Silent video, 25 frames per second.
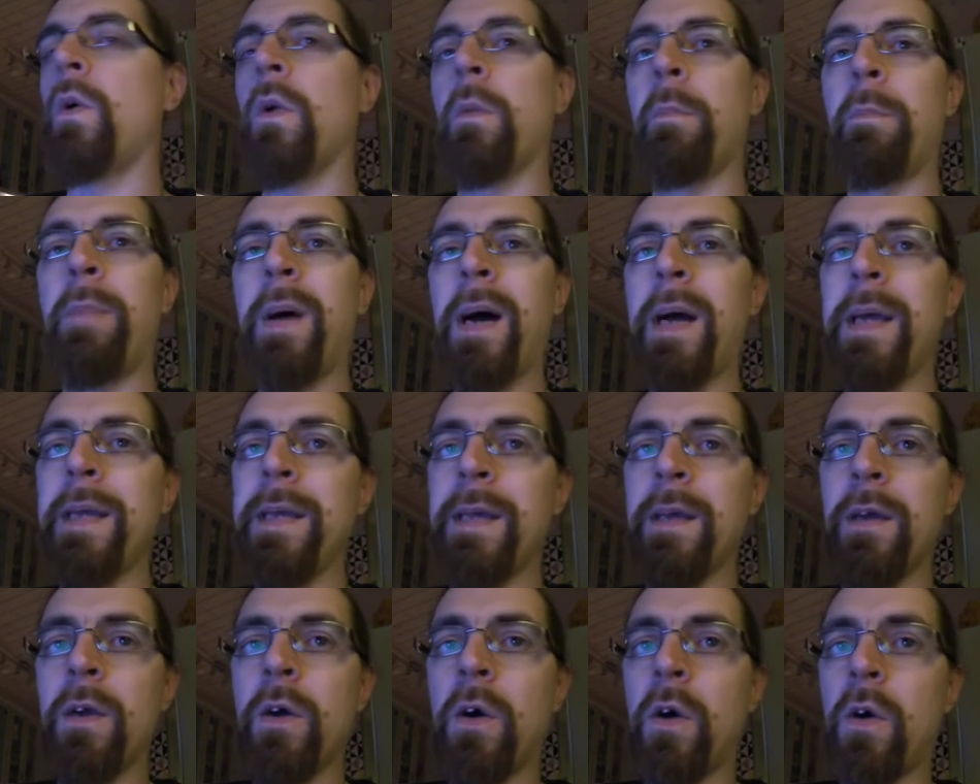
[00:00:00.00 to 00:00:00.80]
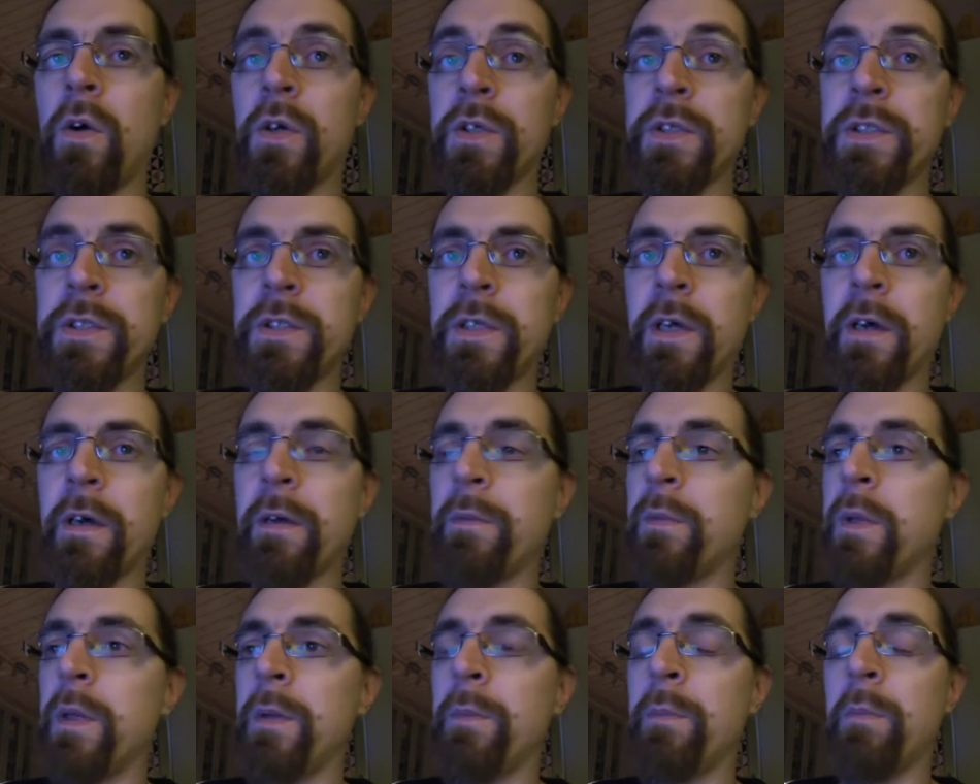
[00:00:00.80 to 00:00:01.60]
buying car stuff,
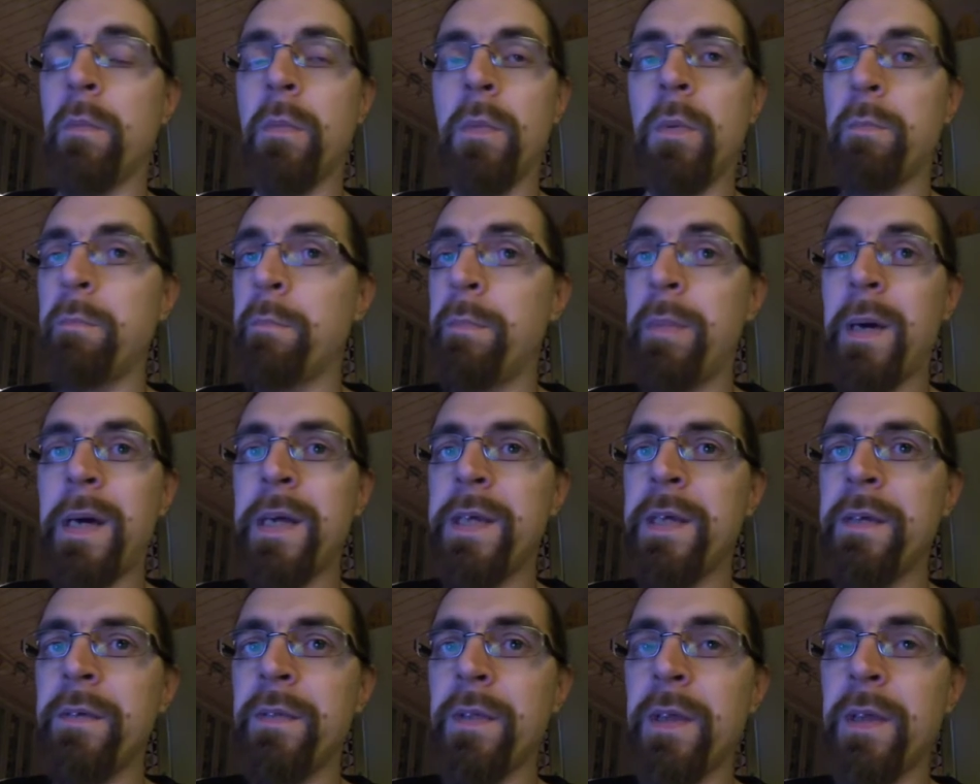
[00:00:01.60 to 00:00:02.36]
buying